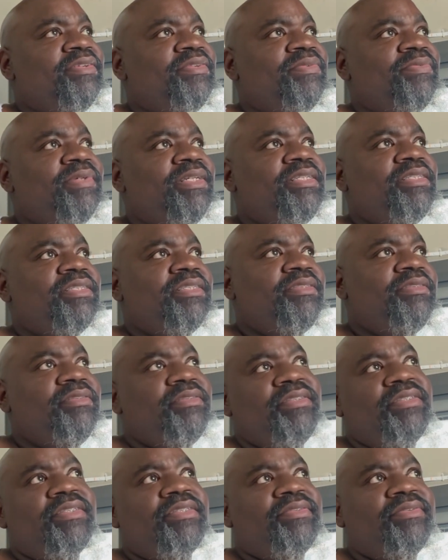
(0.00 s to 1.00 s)
which, and
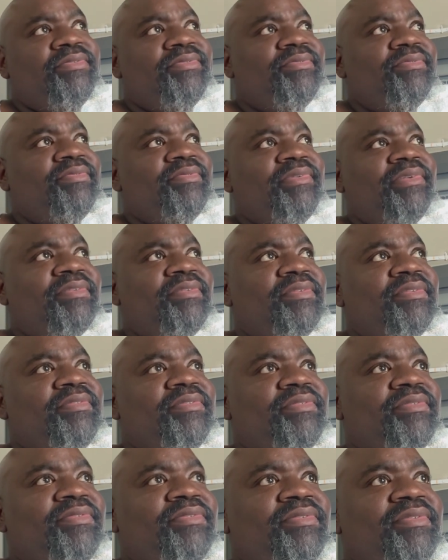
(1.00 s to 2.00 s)

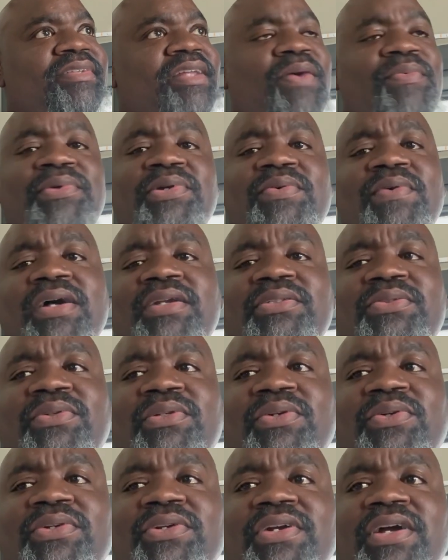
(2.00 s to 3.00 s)
now we can go out and do a
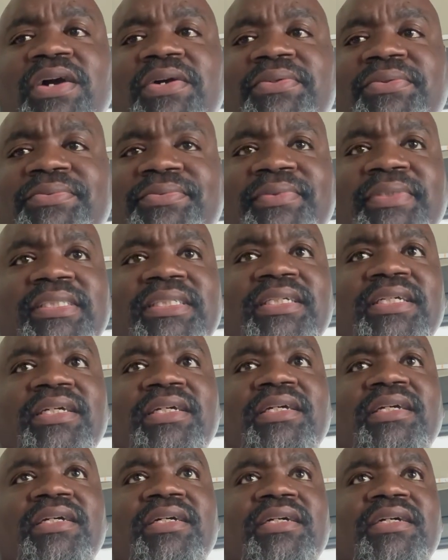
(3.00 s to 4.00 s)
load on our
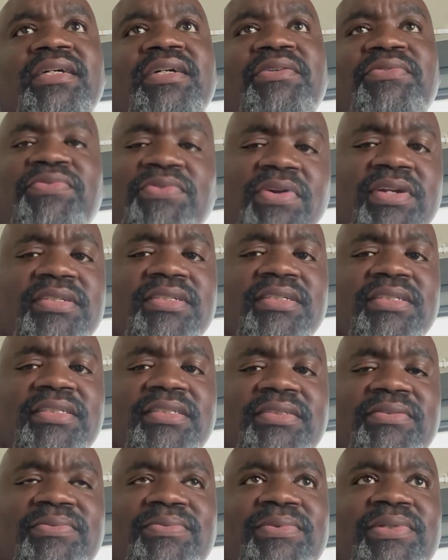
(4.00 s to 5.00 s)
own.
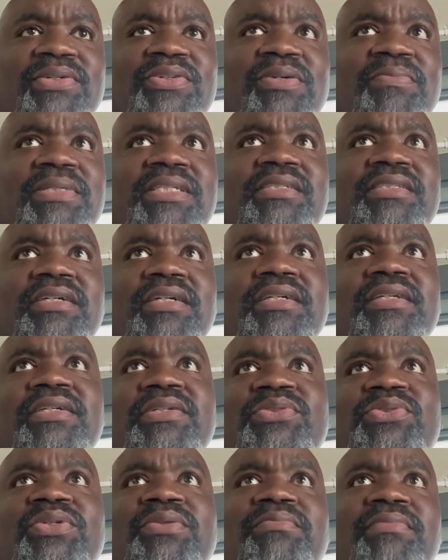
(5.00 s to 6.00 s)
Unfortunately, we're going to be stuck here
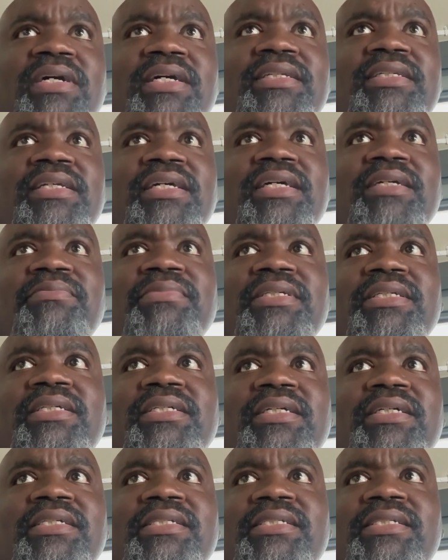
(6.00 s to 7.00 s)
till Monday
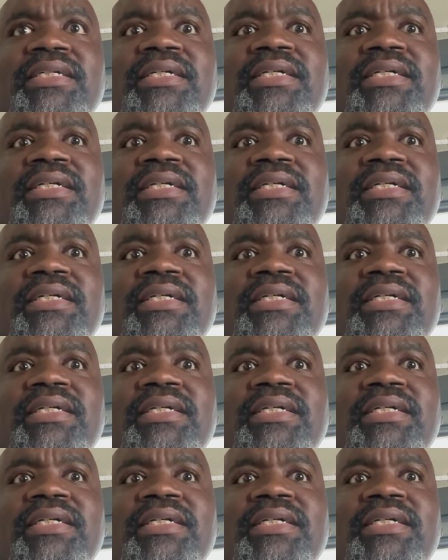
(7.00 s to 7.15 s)
because